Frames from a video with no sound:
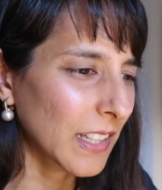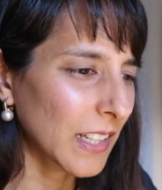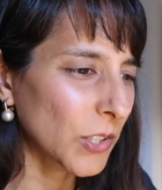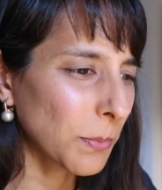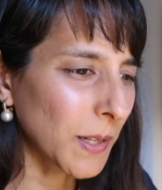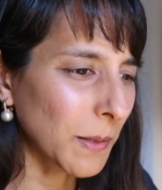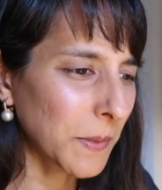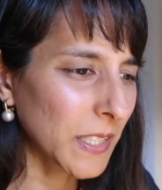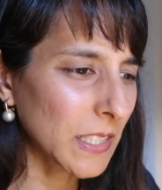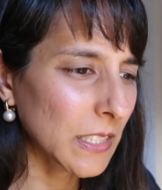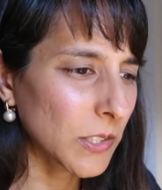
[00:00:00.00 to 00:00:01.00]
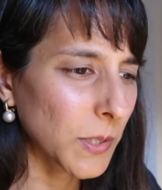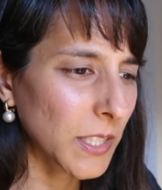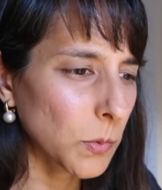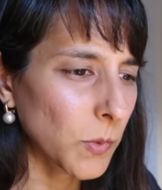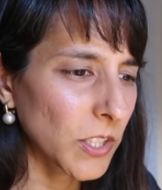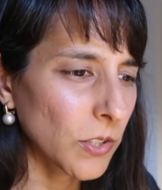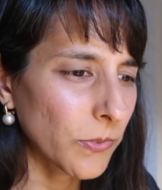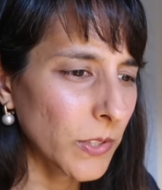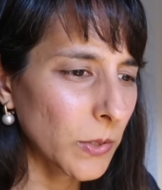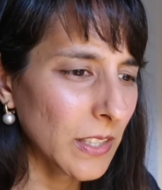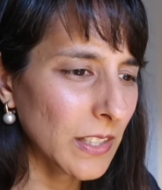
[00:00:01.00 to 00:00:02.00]
Now, you might be in a situation where you
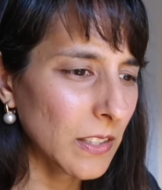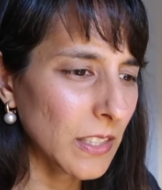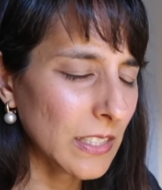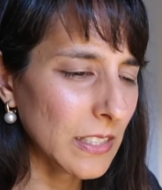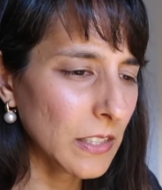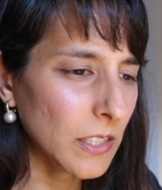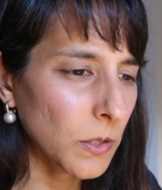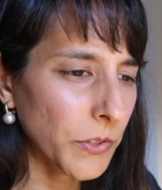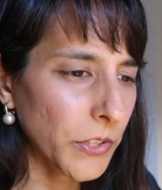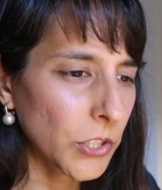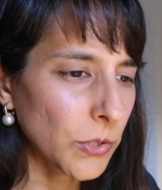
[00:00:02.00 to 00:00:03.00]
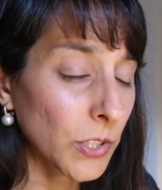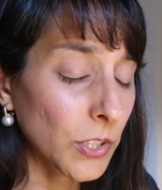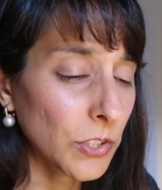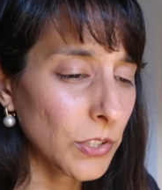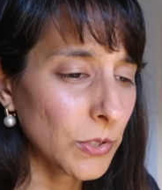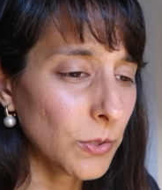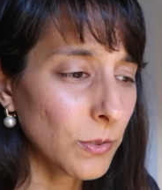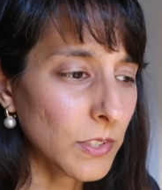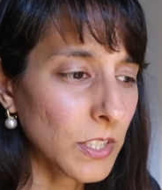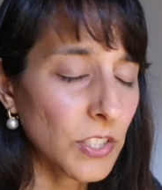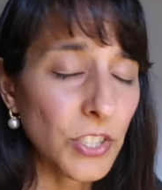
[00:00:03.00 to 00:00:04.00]
feel that there is little that you can
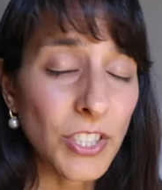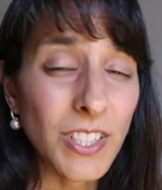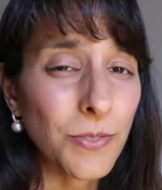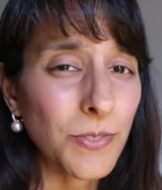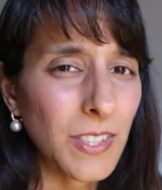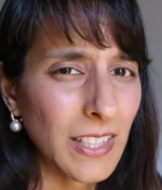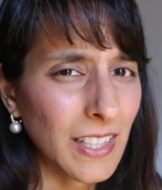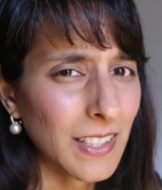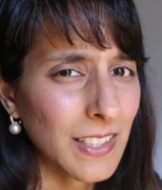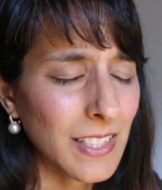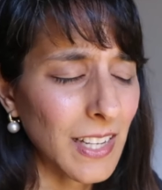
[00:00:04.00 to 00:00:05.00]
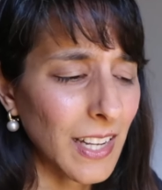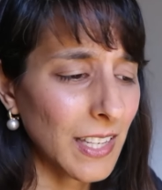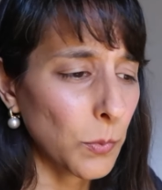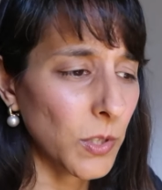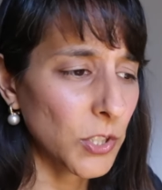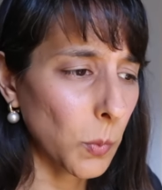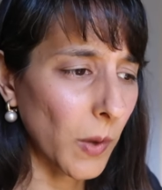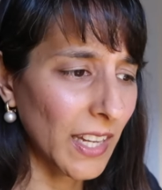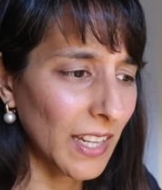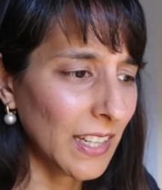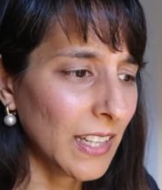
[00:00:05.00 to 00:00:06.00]
do to shift things any which
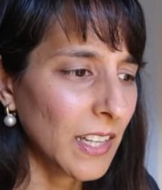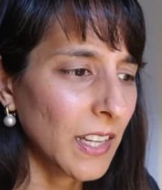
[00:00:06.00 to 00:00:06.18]
way.